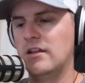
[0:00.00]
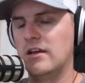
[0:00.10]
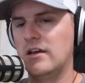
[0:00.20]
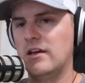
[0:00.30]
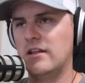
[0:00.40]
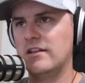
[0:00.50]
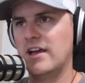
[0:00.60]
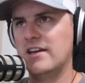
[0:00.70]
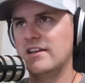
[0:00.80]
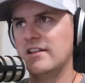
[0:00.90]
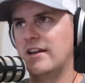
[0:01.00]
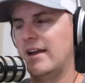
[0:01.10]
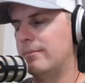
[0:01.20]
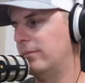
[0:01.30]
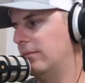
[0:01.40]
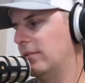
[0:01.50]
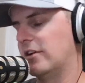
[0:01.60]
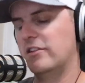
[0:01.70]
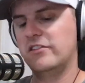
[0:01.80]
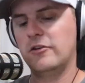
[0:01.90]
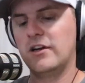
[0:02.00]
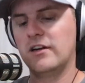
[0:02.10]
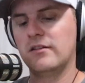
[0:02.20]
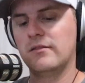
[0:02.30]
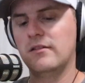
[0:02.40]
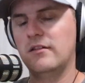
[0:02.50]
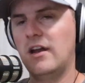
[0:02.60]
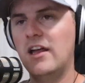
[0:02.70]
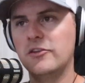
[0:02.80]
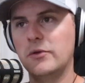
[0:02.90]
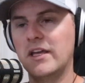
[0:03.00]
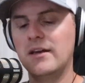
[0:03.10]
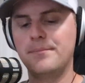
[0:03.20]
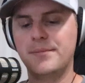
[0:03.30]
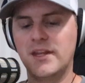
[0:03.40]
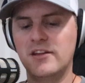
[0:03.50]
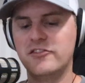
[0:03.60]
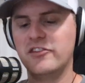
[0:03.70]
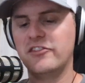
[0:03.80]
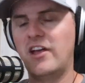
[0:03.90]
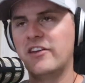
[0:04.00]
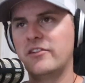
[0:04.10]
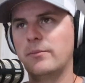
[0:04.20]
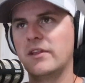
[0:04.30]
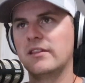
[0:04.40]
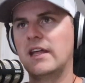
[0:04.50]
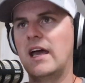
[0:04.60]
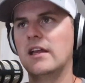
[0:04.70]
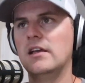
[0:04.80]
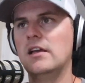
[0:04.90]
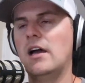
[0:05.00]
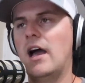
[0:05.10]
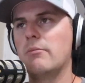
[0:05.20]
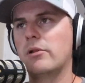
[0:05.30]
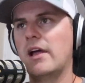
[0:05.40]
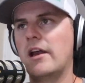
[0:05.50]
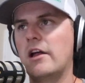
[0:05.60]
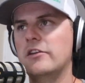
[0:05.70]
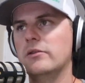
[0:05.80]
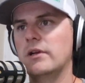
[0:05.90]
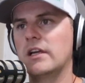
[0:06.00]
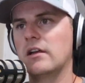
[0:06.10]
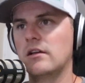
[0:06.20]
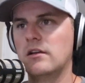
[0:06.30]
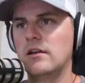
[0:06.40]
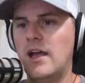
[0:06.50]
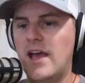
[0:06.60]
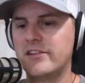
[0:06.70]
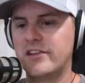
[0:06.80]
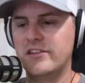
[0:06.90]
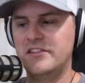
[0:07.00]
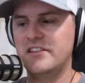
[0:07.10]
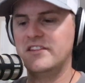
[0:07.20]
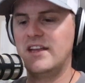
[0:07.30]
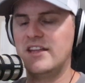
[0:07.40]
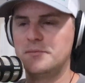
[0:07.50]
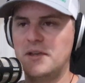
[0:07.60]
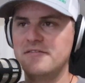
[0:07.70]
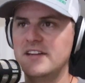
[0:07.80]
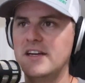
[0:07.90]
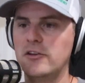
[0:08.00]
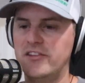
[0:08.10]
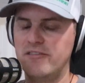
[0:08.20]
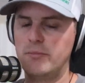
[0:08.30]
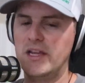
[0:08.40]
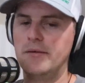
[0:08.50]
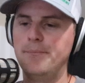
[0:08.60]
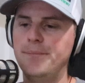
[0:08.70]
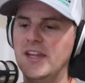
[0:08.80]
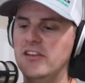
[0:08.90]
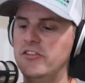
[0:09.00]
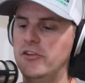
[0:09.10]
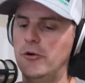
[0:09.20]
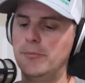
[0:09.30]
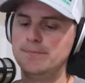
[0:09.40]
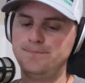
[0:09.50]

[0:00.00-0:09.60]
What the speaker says: the idea that I'm considering not doing it. It's just not something that I plan on doing as consistent as my videos have been. So